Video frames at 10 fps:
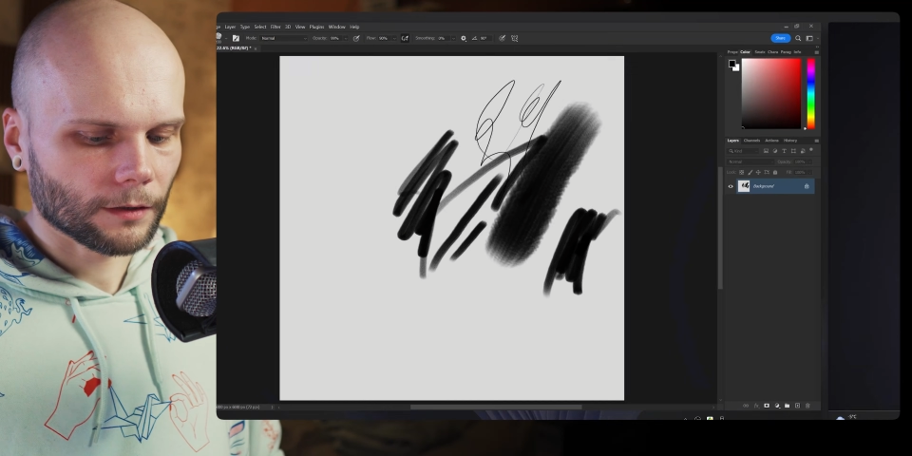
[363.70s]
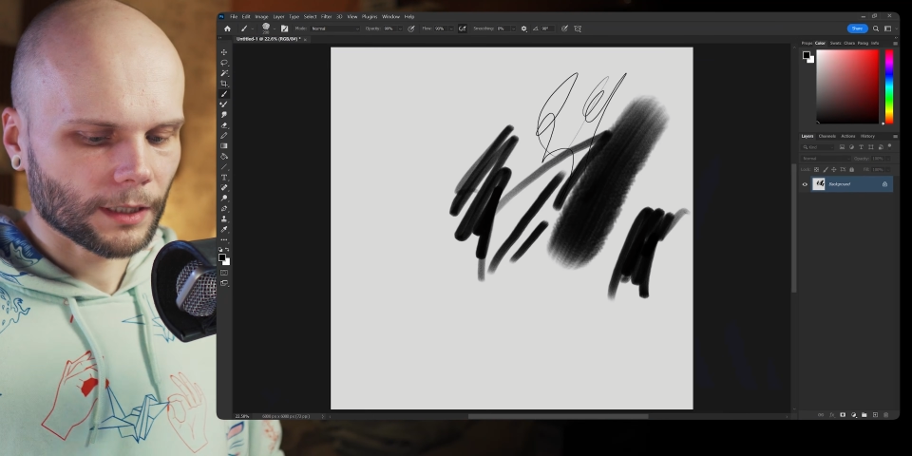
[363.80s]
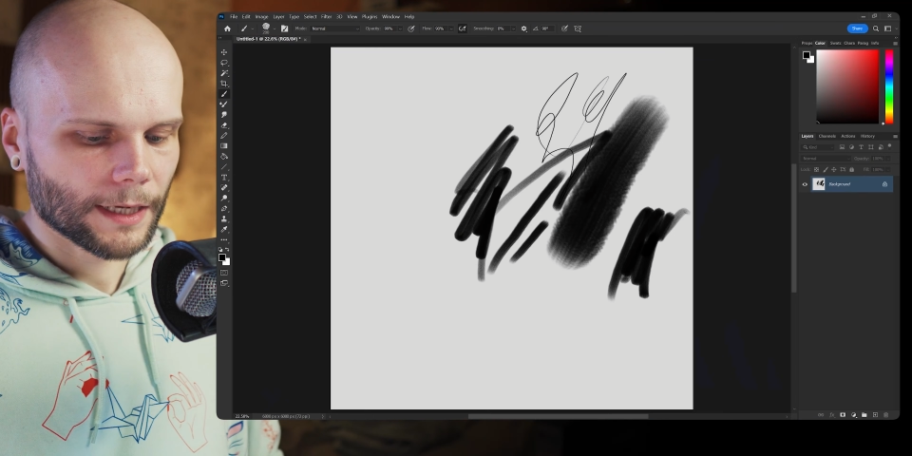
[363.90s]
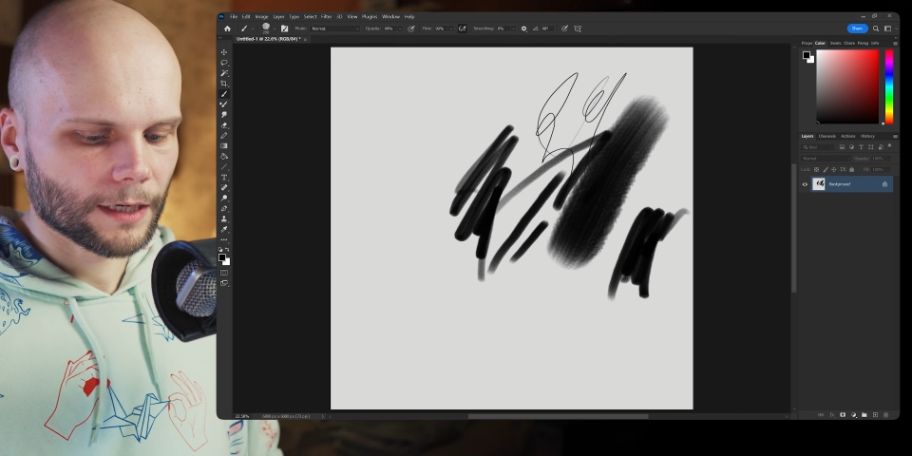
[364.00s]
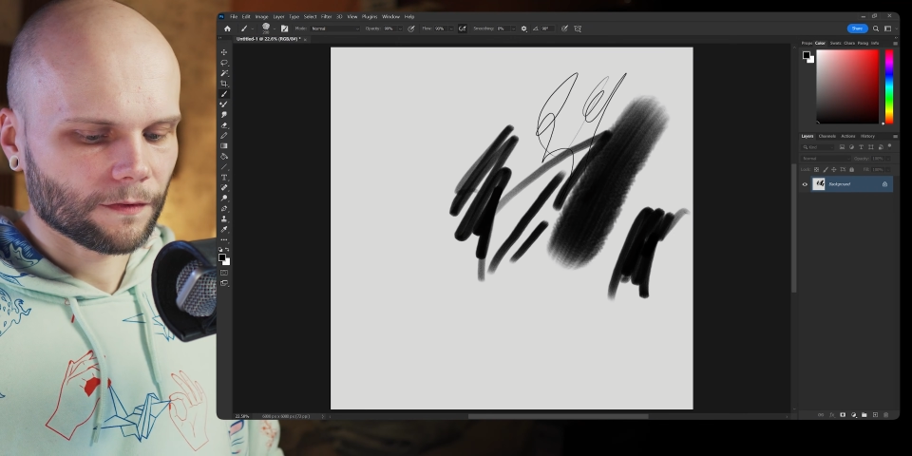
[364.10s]

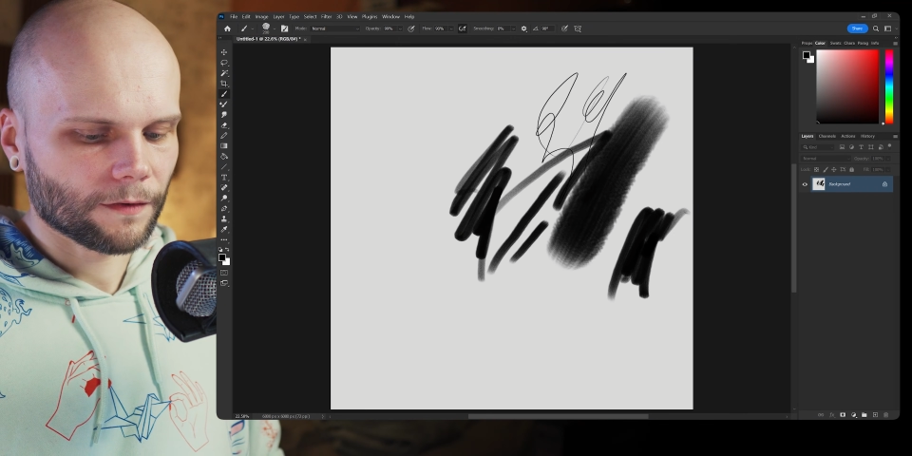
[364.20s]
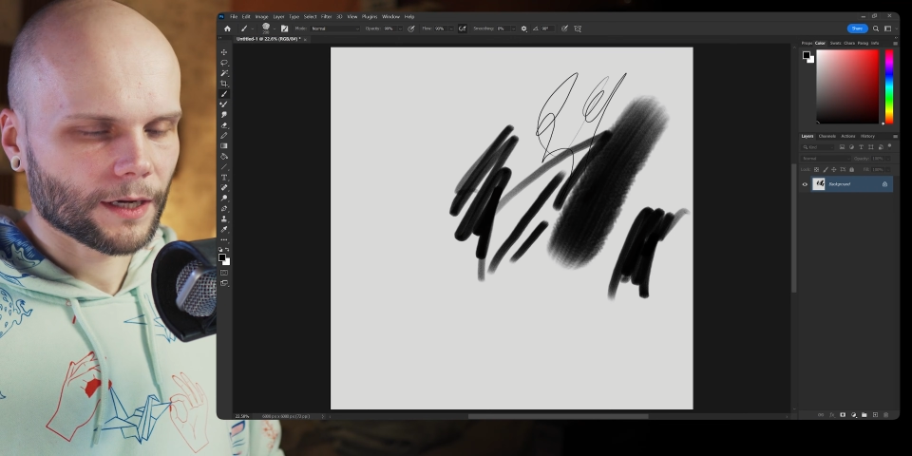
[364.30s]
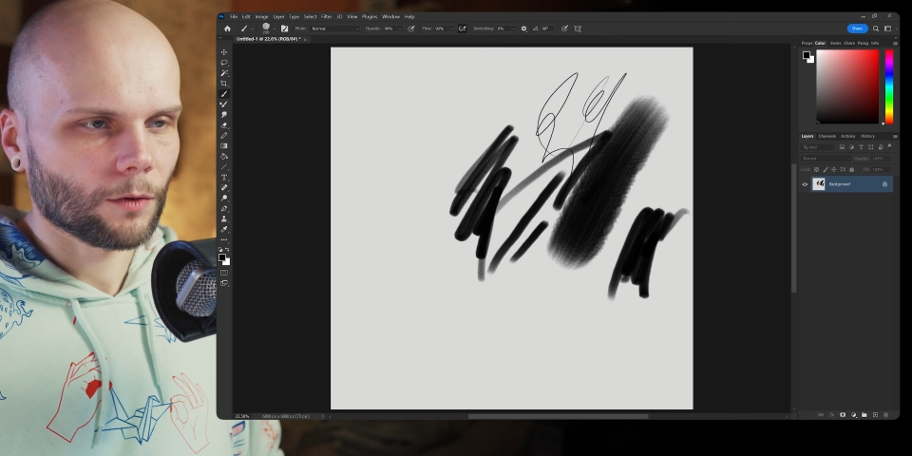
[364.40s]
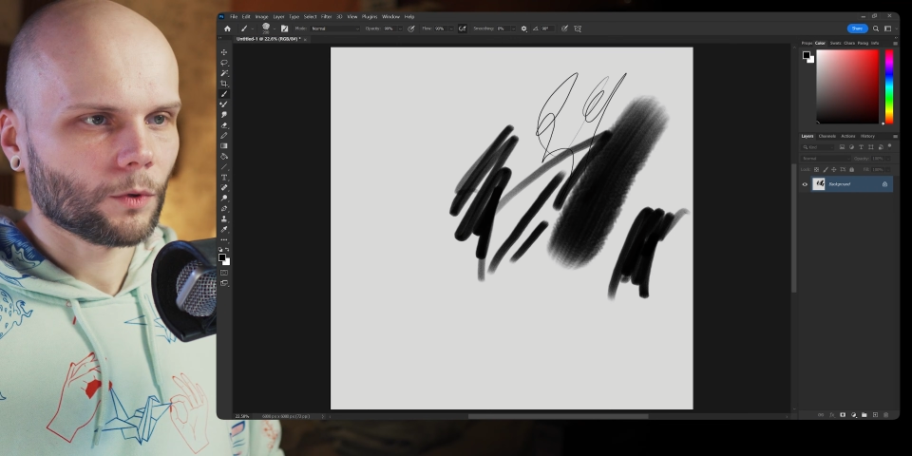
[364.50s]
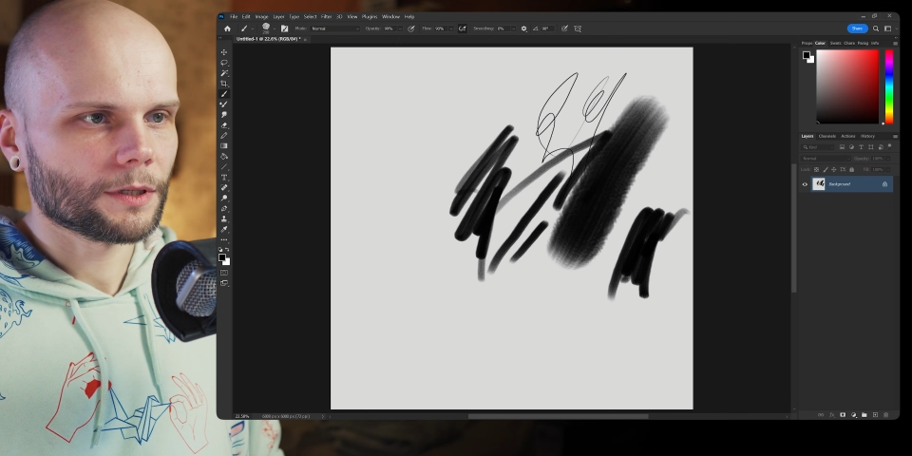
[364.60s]
Like if
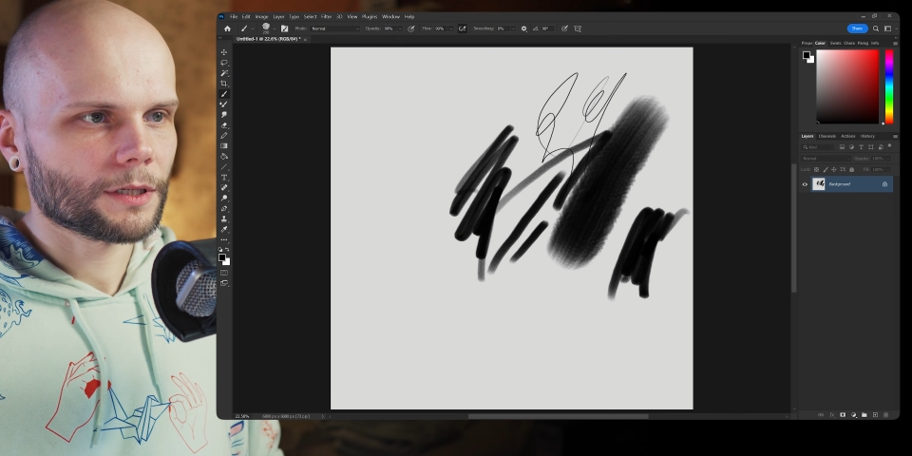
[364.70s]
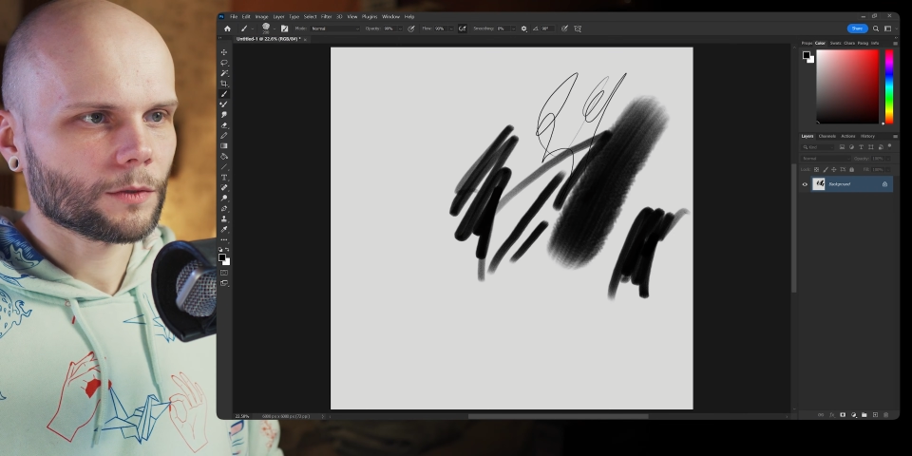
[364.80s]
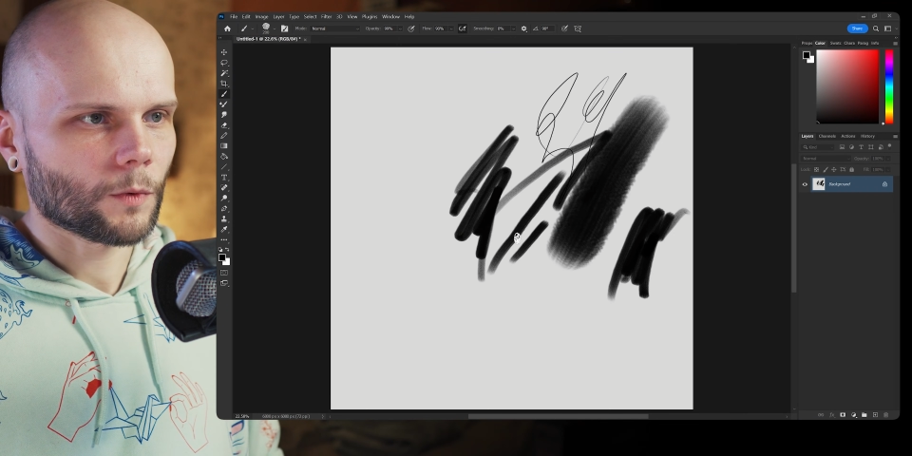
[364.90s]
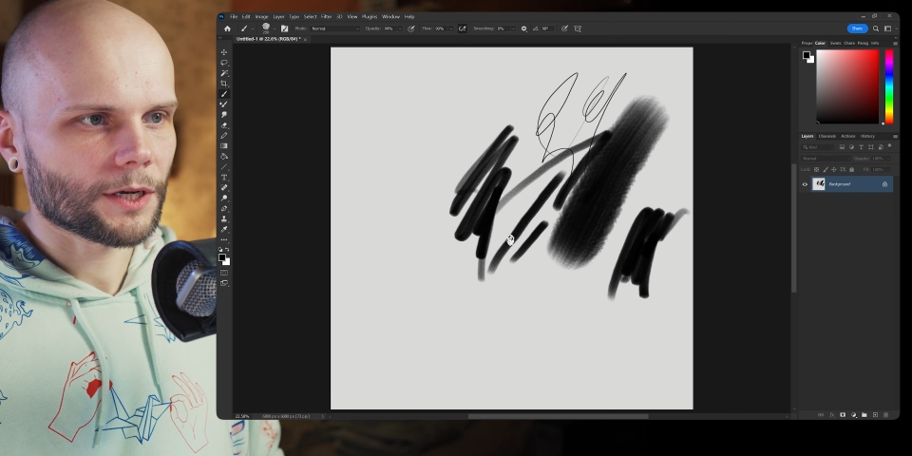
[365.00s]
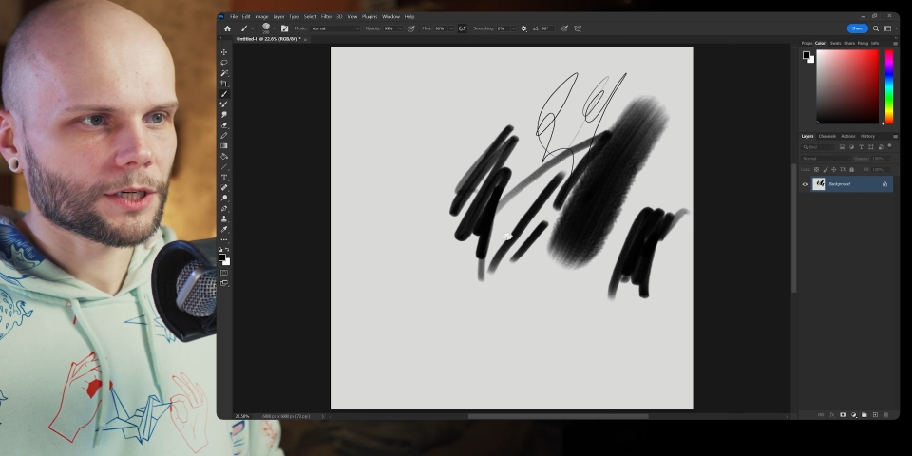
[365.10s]
I would
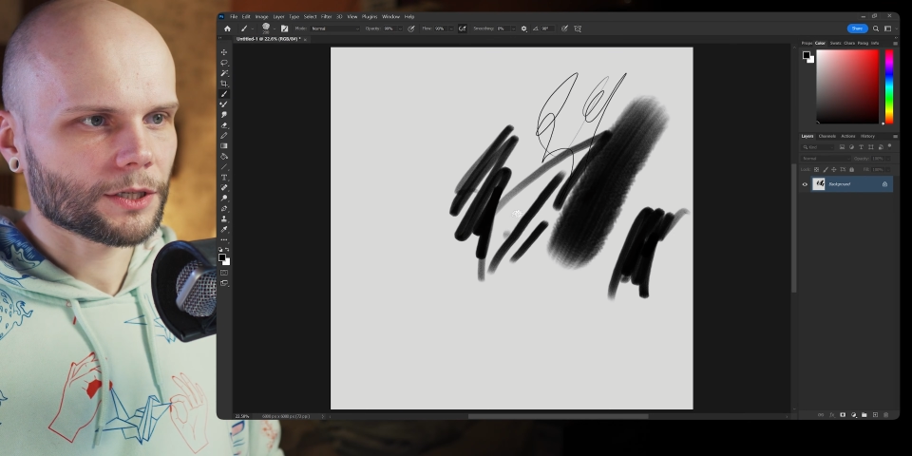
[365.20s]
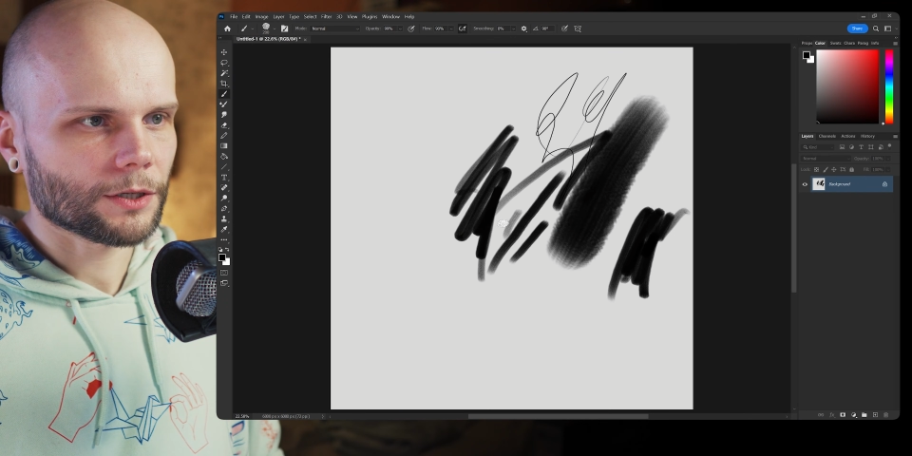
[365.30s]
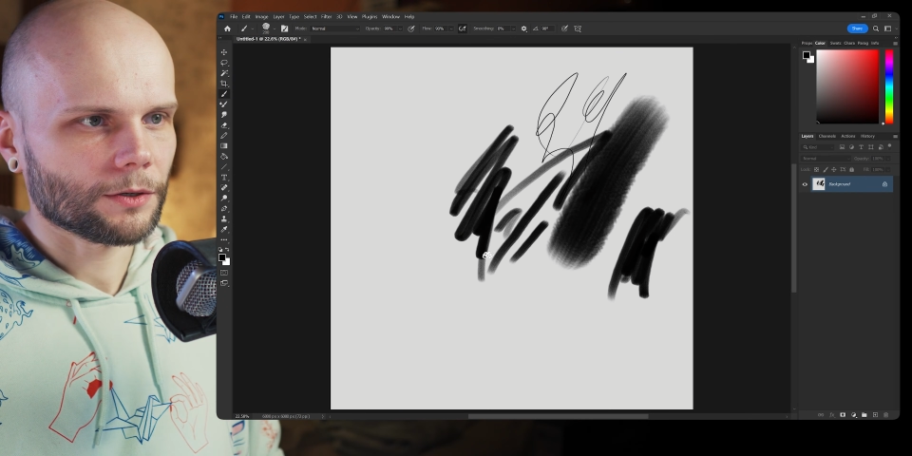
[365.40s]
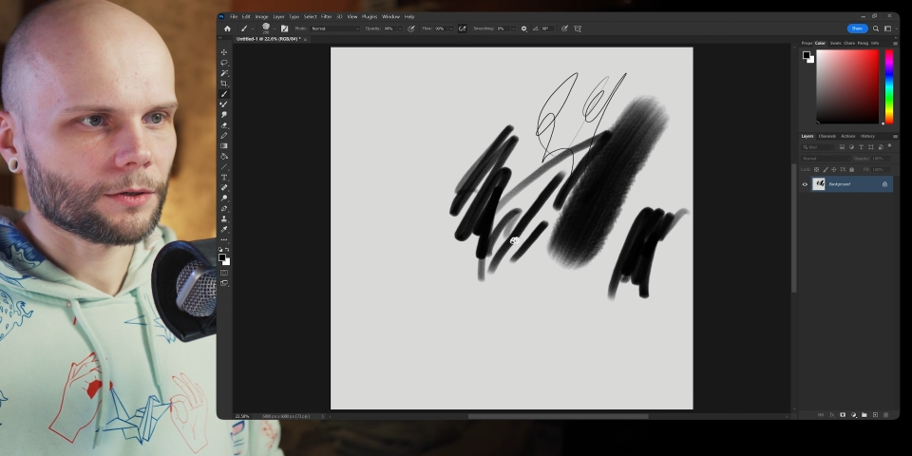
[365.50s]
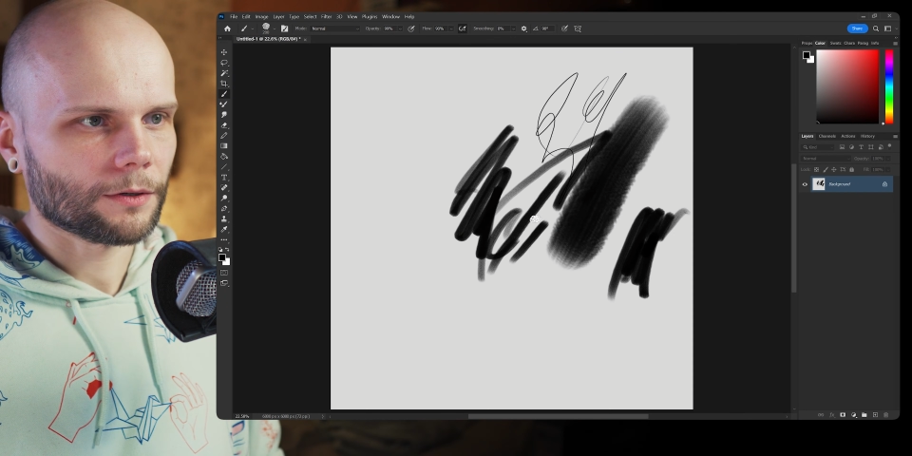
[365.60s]
switch
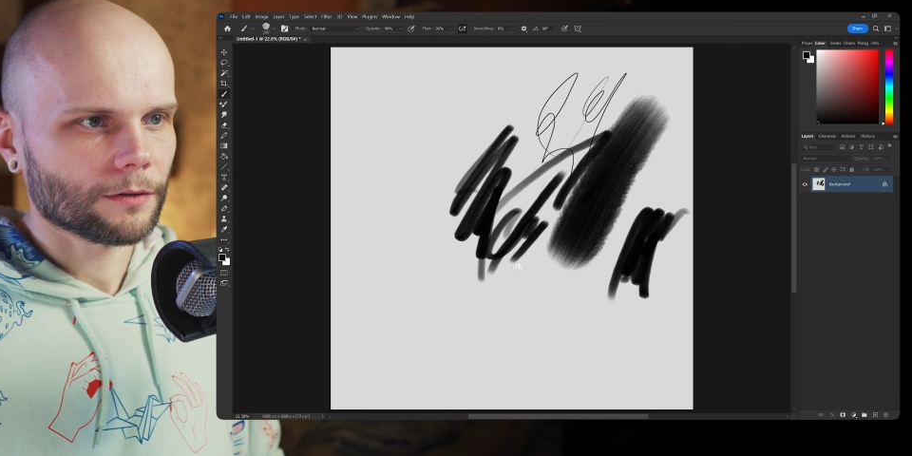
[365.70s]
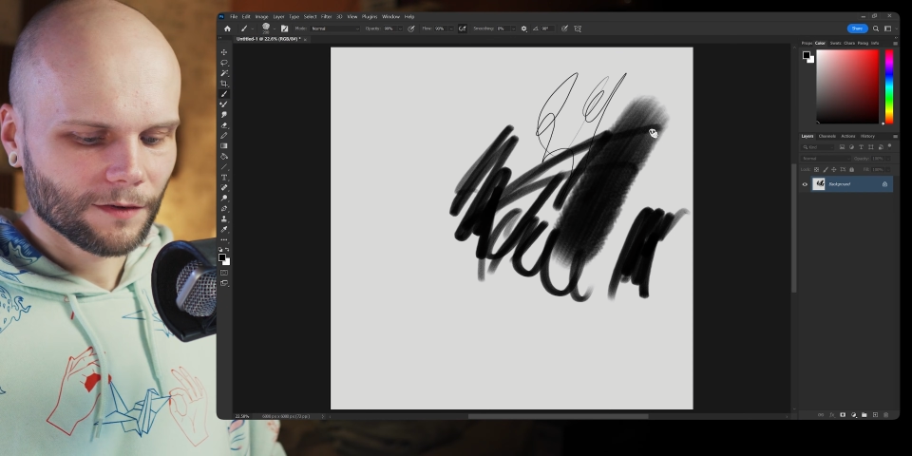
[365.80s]
to